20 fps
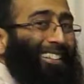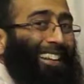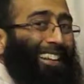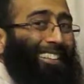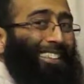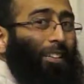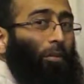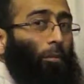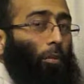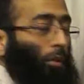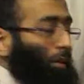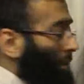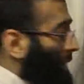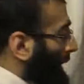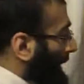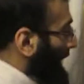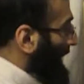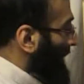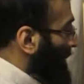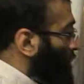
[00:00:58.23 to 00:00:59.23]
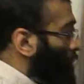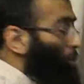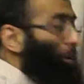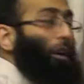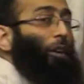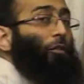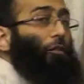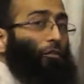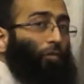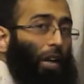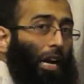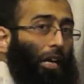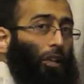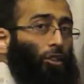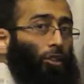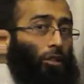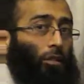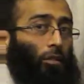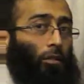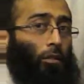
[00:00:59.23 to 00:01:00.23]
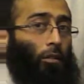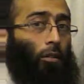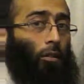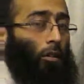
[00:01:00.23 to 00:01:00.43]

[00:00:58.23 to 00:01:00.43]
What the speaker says: decimal into a fraction.